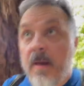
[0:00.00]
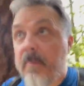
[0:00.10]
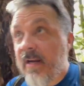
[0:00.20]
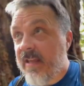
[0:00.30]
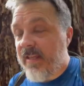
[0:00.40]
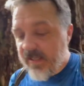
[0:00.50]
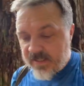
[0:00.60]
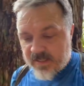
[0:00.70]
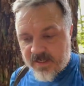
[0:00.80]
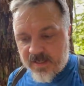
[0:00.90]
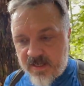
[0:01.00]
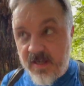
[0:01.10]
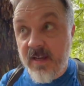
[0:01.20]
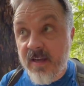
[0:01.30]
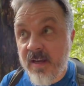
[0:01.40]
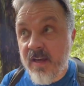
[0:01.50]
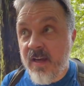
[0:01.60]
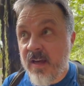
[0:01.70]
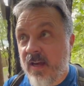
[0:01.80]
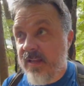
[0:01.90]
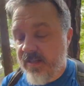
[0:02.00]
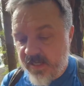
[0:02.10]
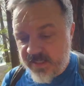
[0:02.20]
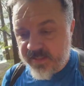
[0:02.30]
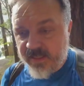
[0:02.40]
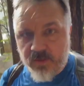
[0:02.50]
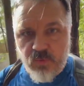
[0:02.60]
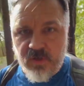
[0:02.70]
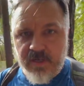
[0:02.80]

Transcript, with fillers: But I think the next thing we're